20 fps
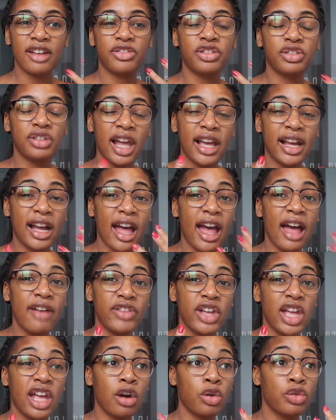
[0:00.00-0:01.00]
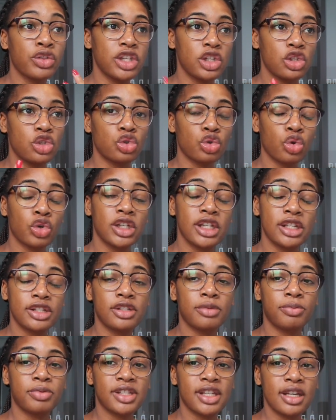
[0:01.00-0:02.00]
I feel like I have a healthy shortlist
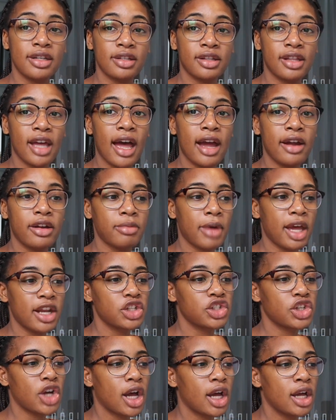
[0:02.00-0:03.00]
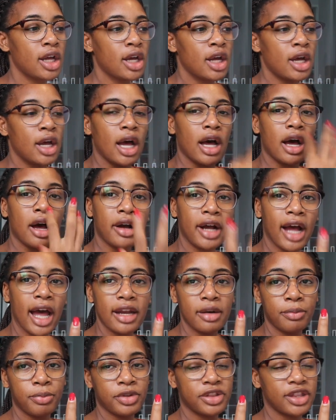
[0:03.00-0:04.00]
to present to the hiring manager, I'll
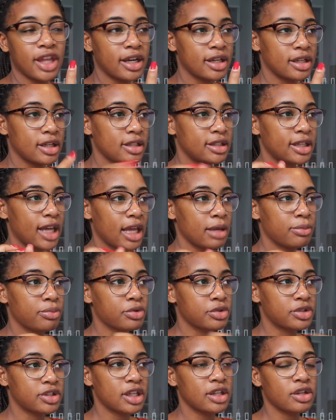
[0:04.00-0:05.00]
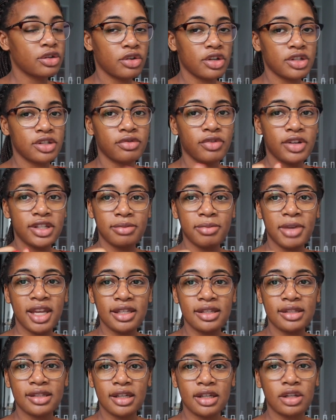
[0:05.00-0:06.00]
kind of put that in a table, send across the
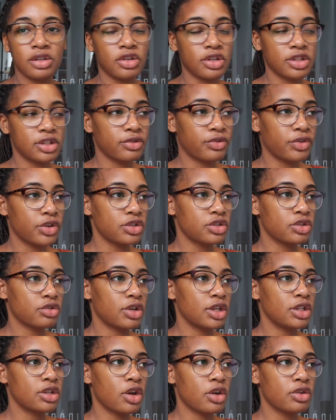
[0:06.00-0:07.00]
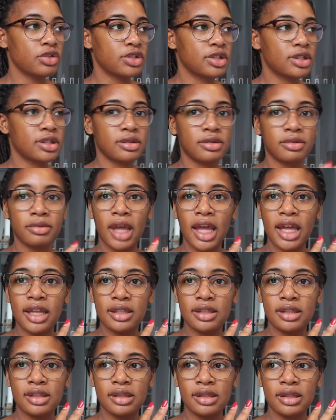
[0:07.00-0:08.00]
resumes, send across the phone screen notes,
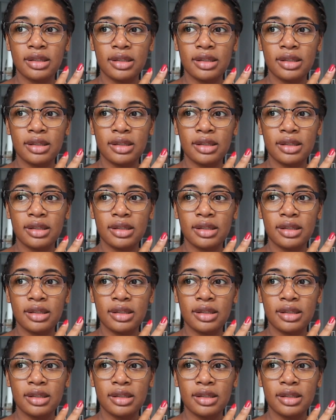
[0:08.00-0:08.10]
and